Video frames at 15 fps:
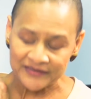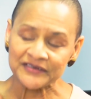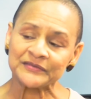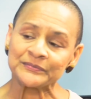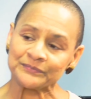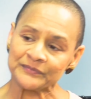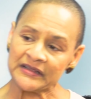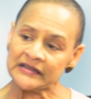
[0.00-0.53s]
And
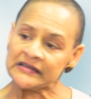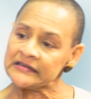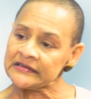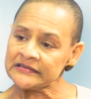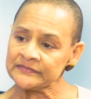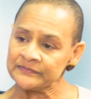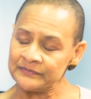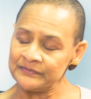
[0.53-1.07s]
sharing
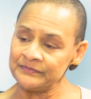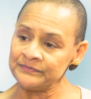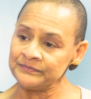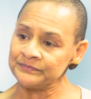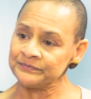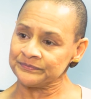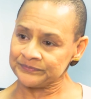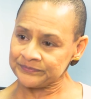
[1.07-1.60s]
those
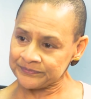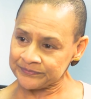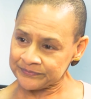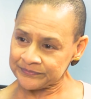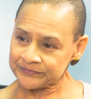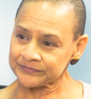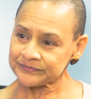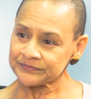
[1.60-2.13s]
experiences, I
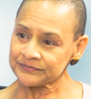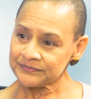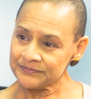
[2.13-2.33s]
believe, is